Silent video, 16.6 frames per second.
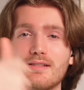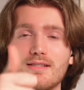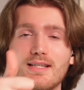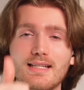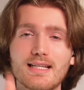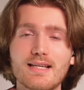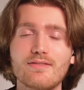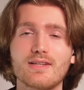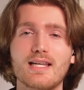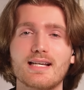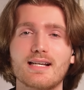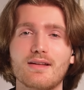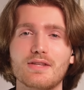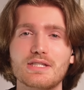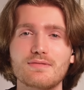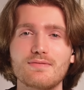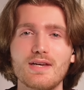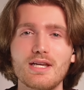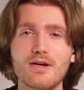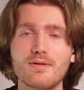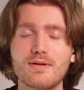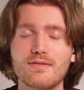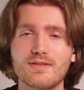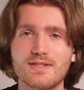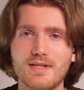You can leave a like on this video.
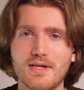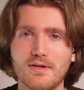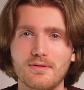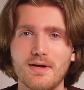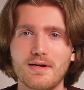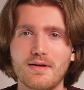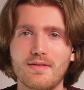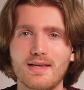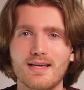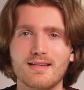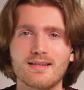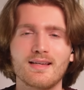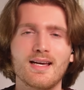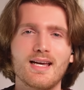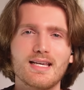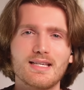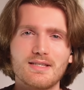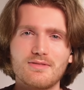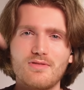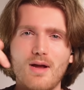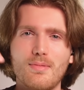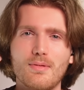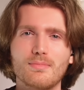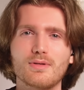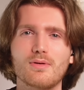And if you're stuck around to the end, you can
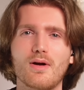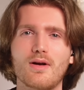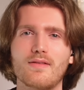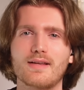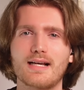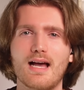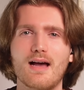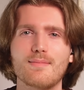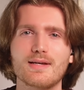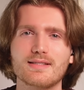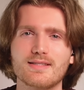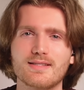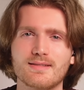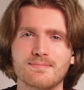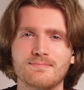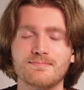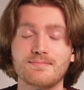drop a blue bar in the comments.